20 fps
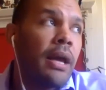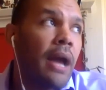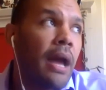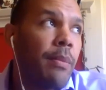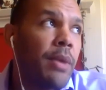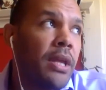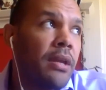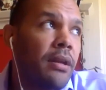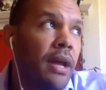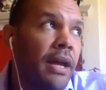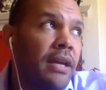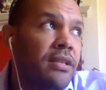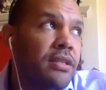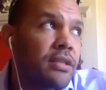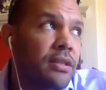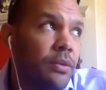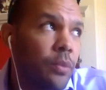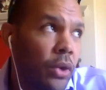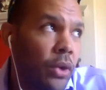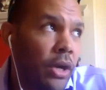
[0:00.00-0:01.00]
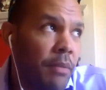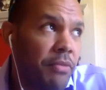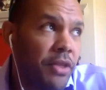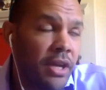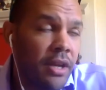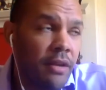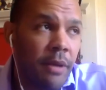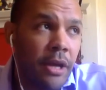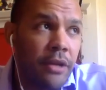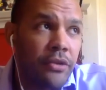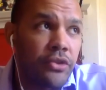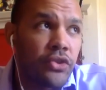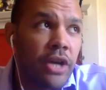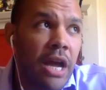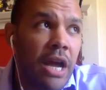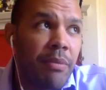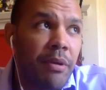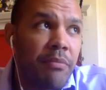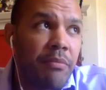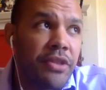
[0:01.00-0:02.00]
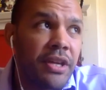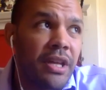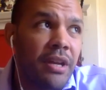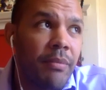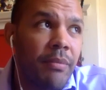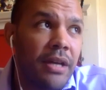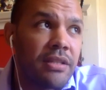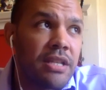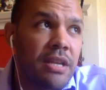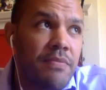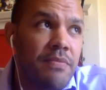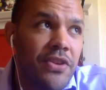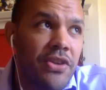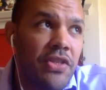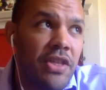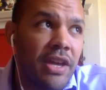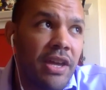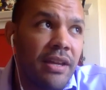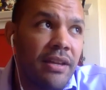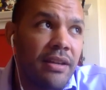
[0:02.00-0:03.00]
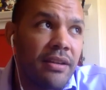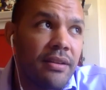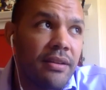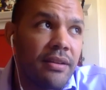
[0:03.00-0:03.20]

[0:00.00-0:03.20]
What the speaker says: I mean, I guess when I'm thinking about a trap, I'm thinking about something that